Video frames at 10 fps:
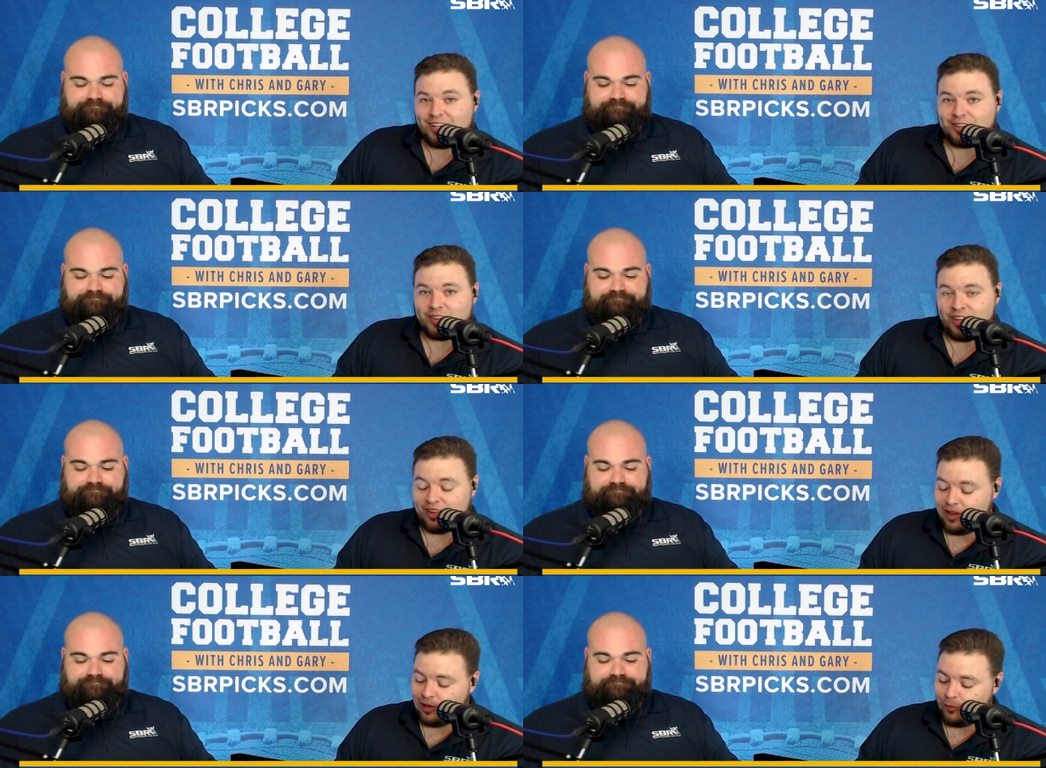
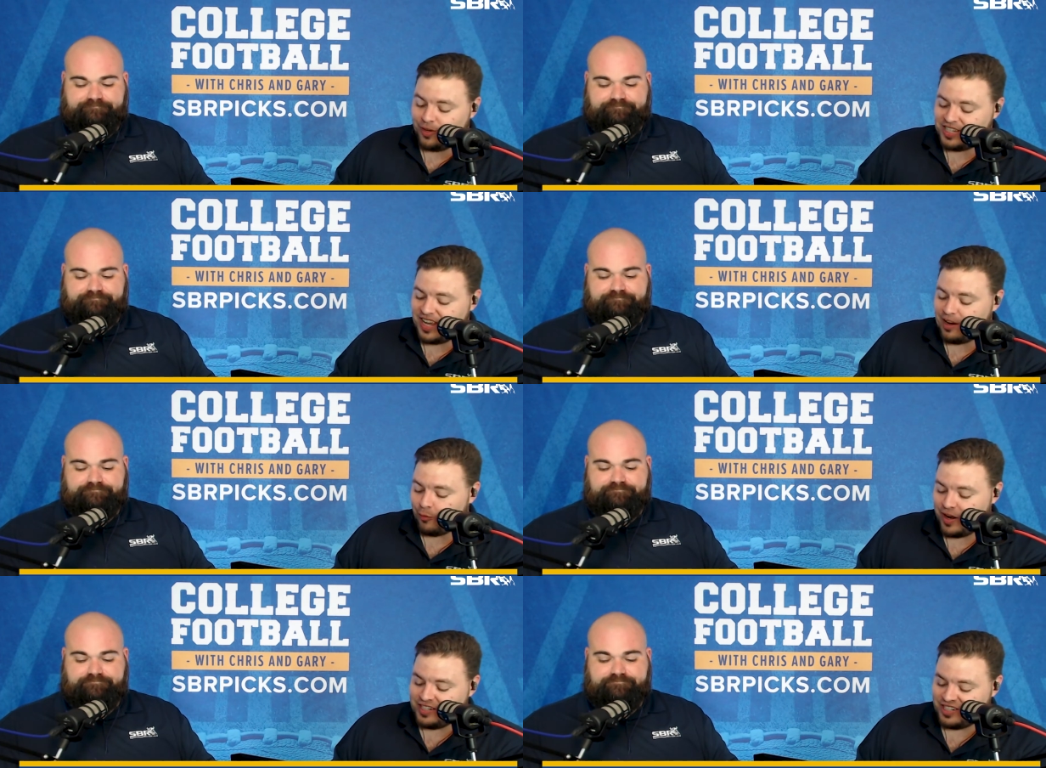Speaker 1: The Louisiana
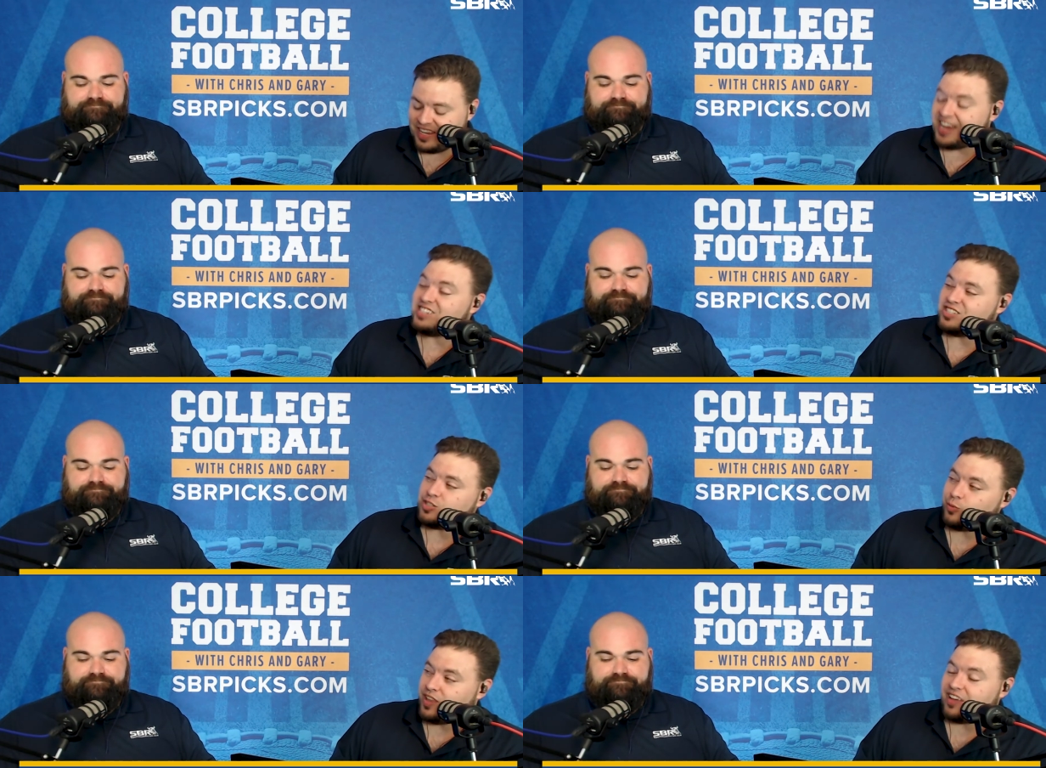Ragin' Cajuns
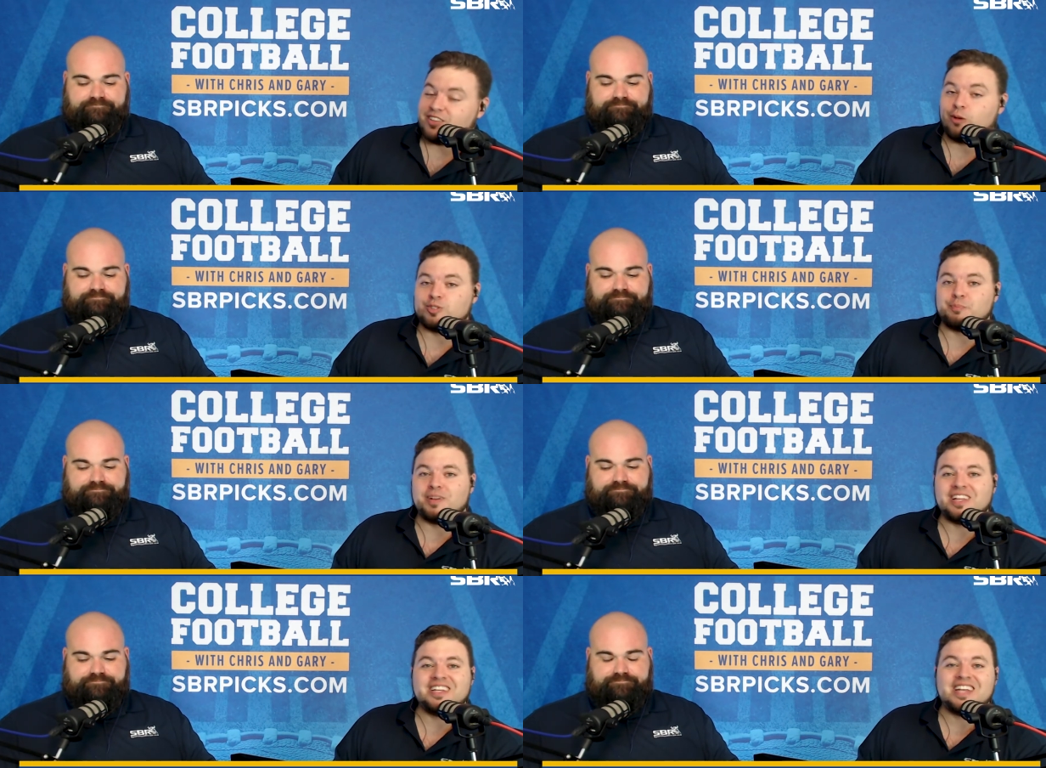with head coach
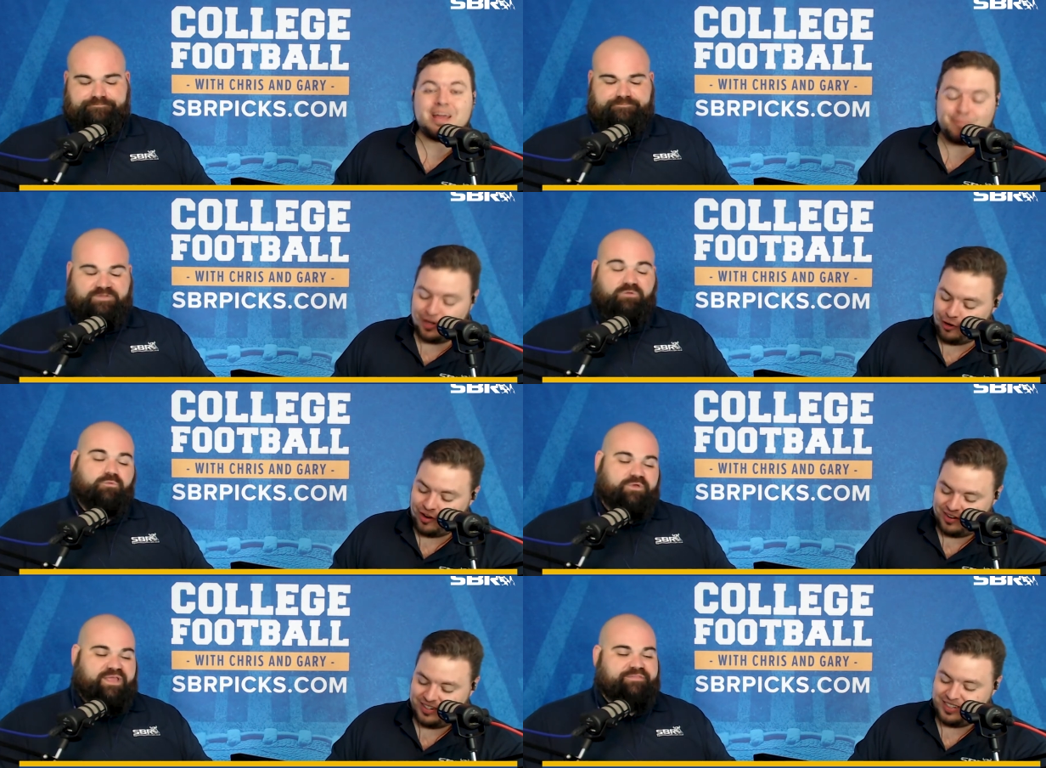Billy Napier.
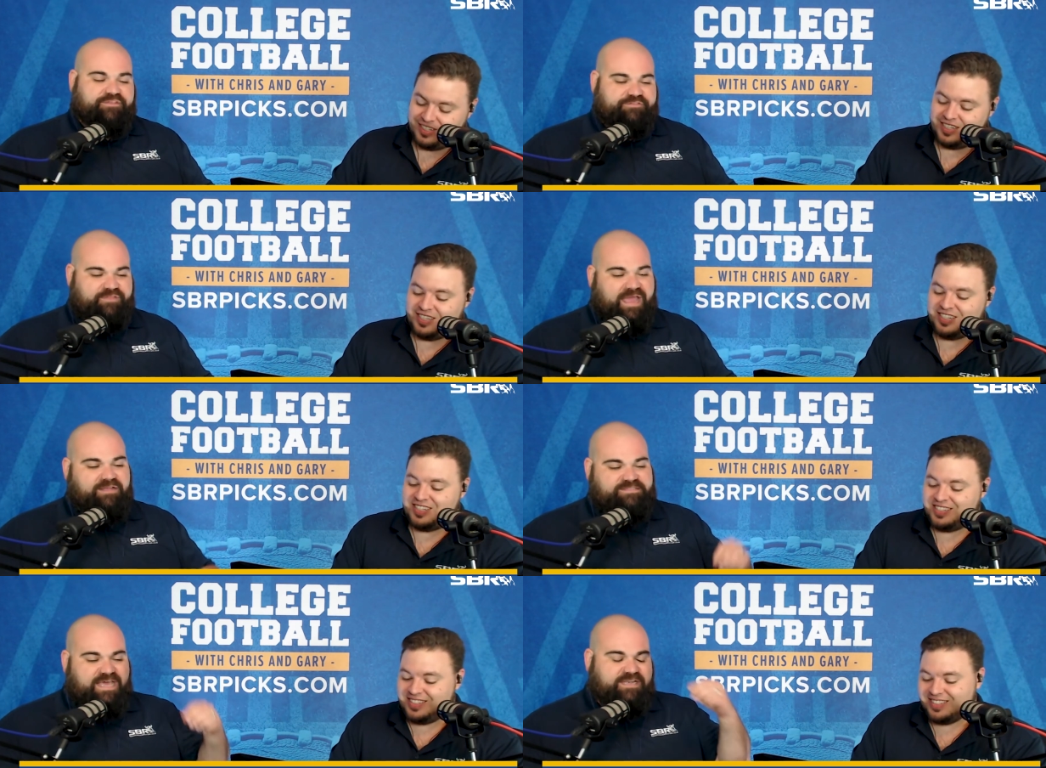
Speaker 2: Well, yeah, this
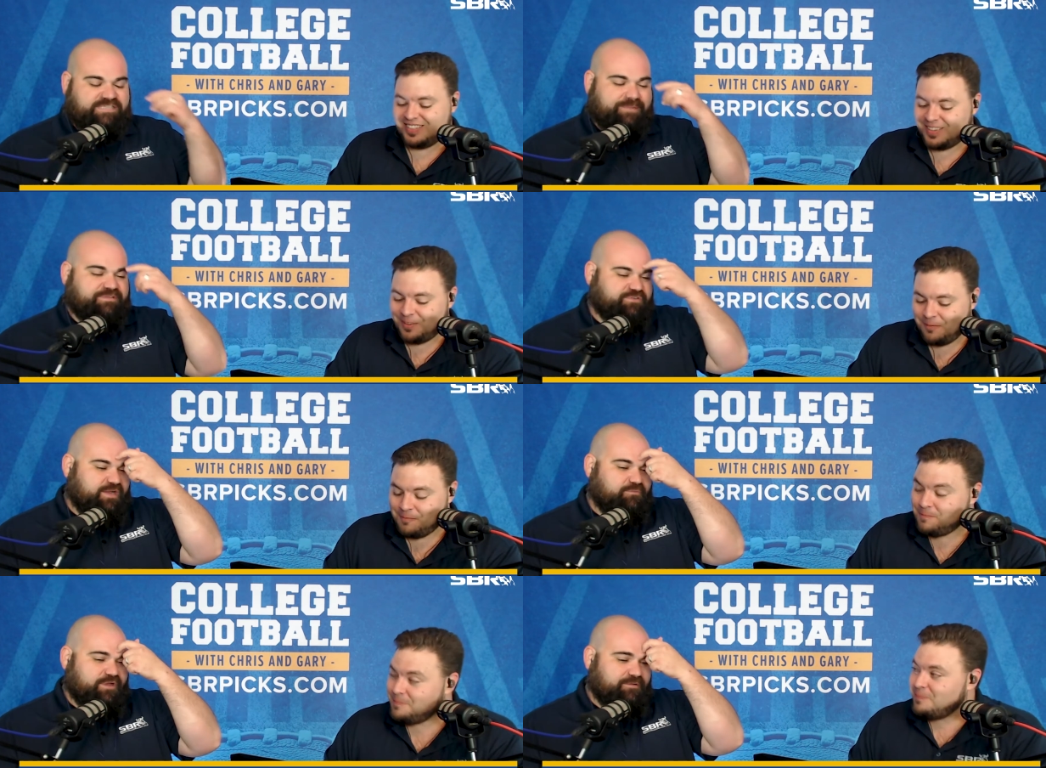outside of Jamie
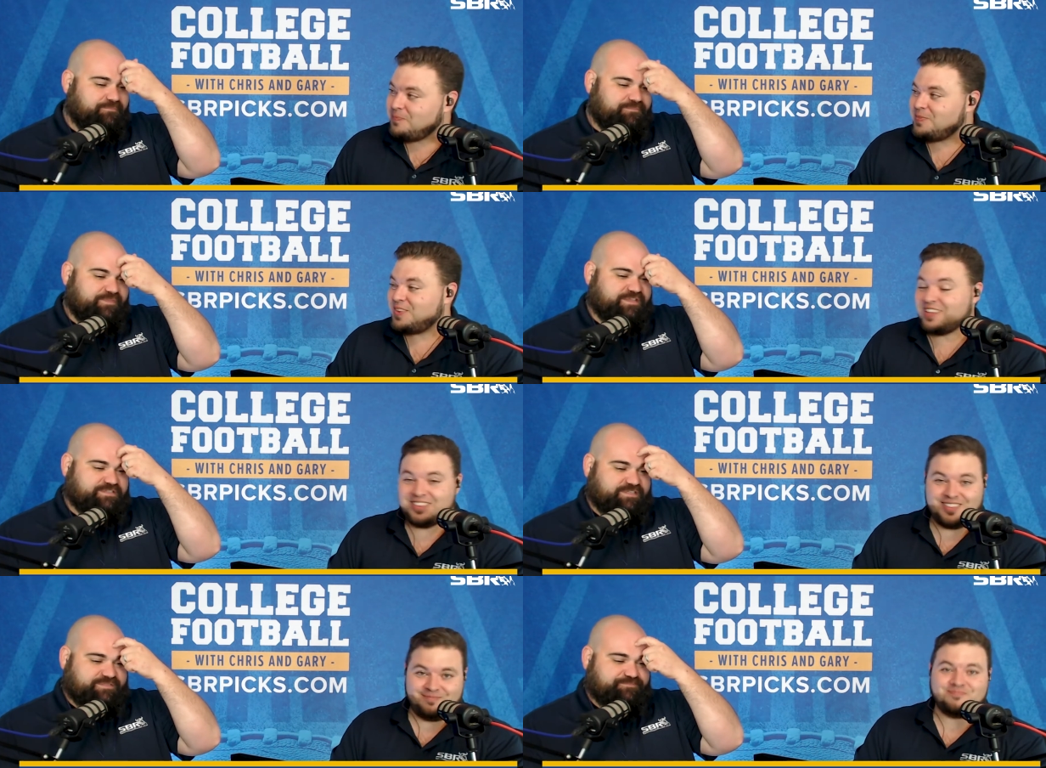Chadwell, this
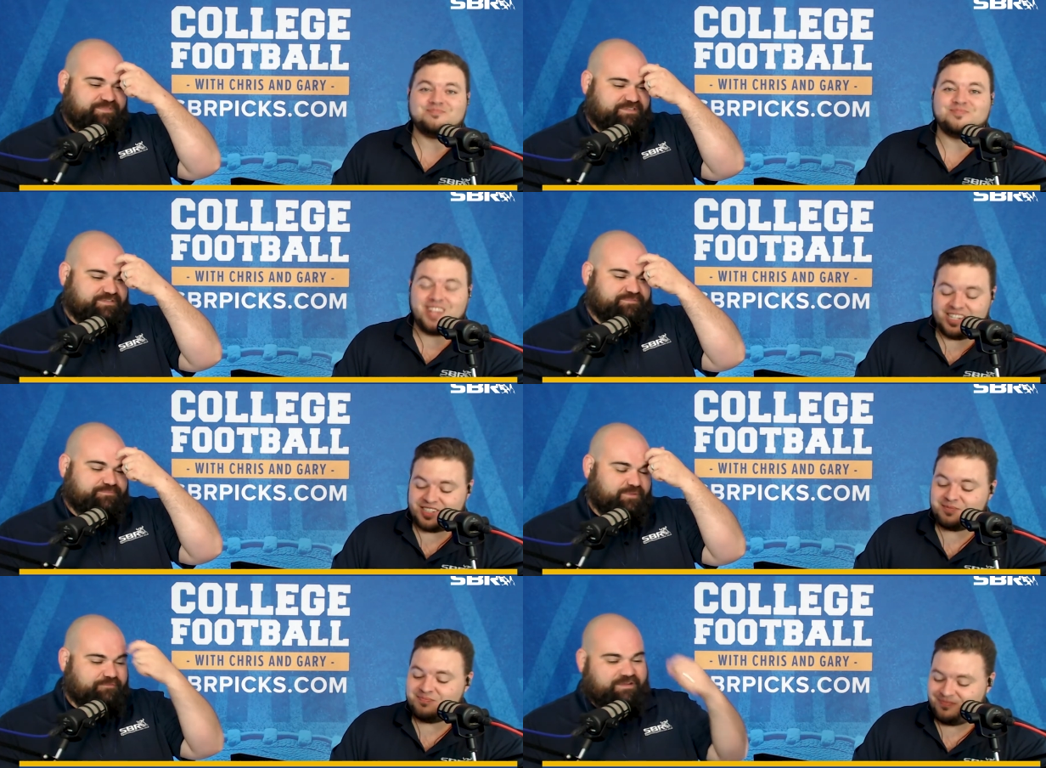is
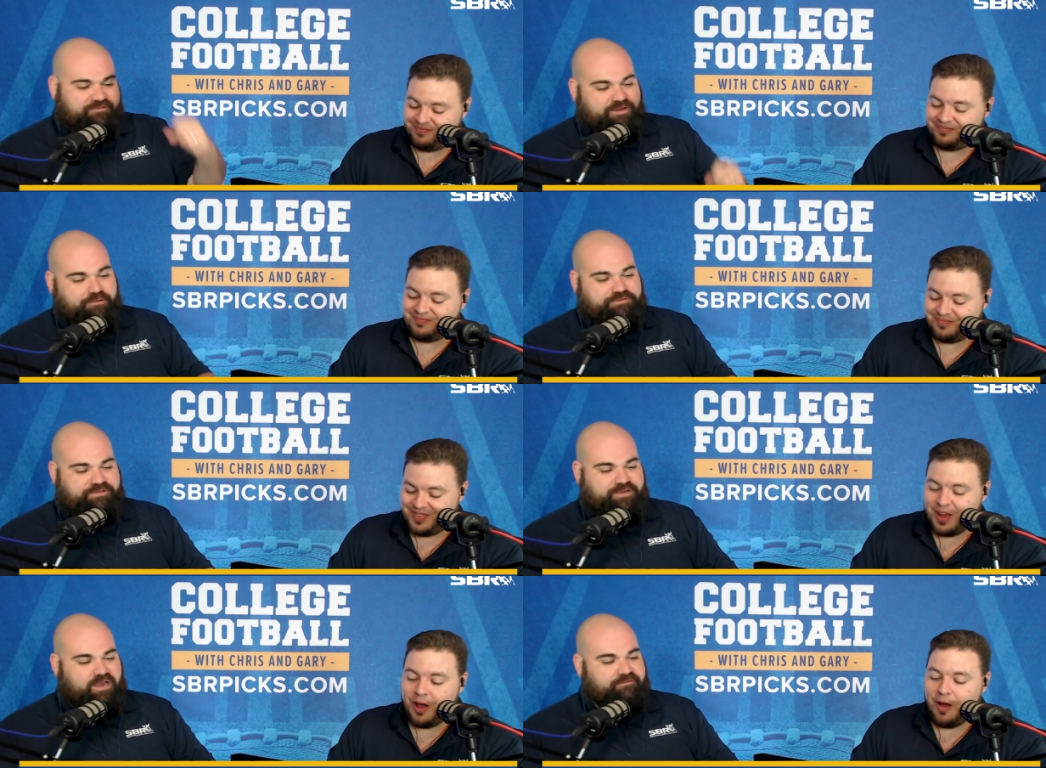our favorite coach in the
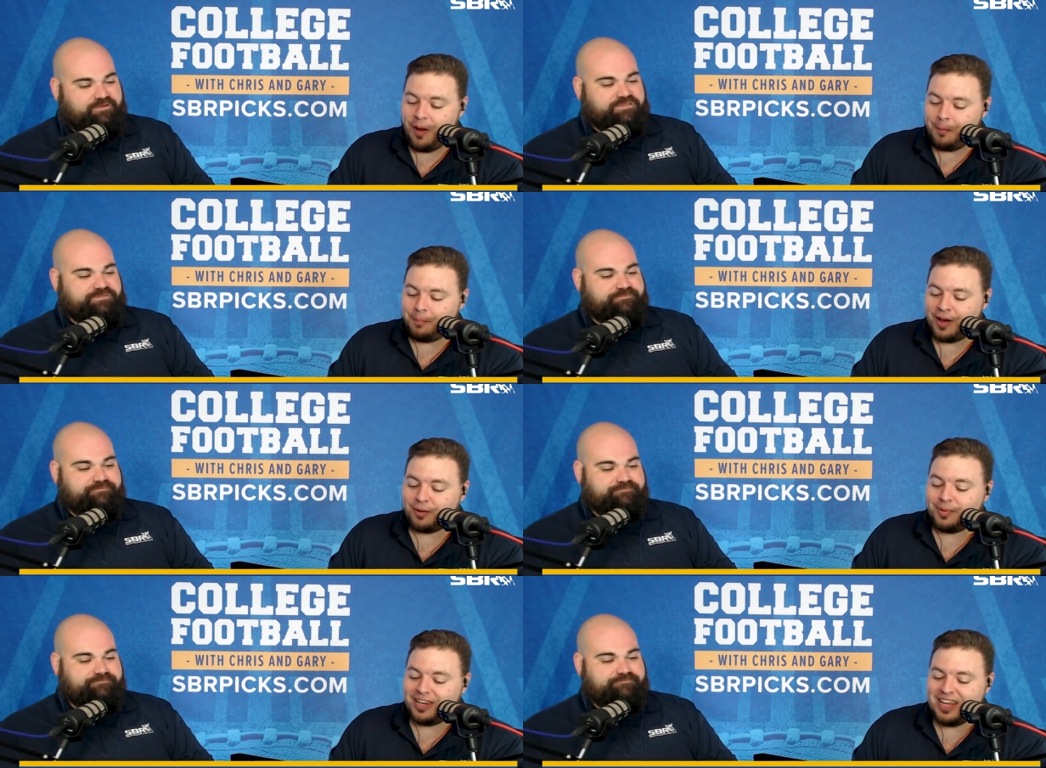conference.
Speaker 1: Better
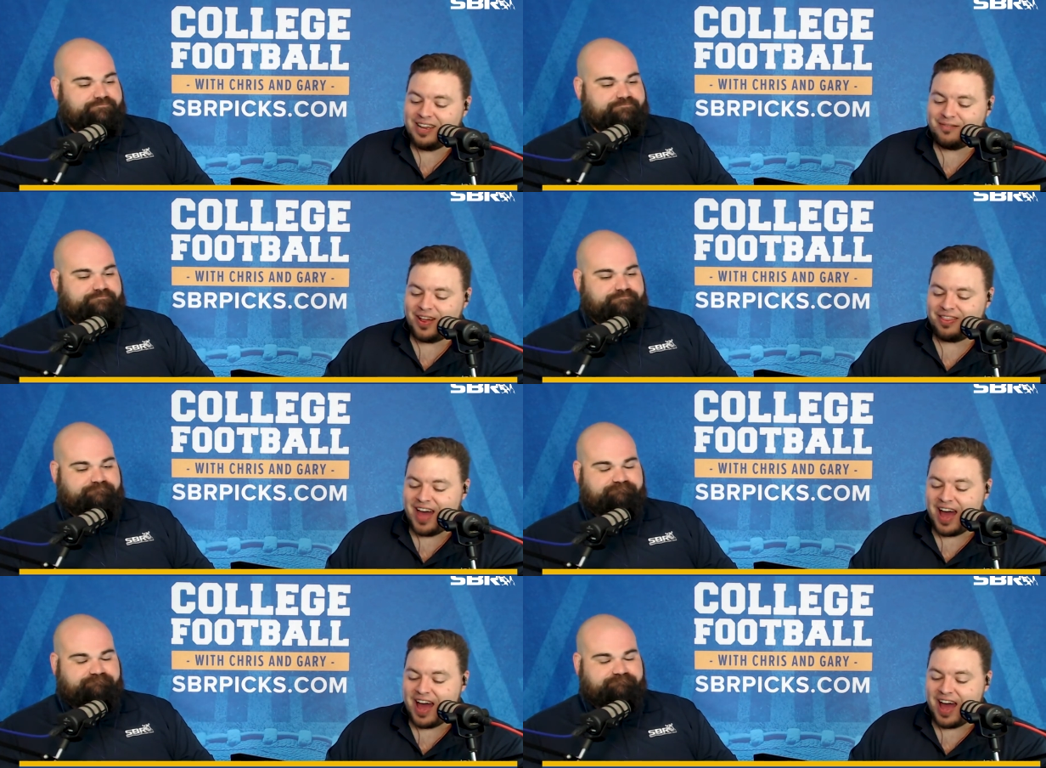believe that.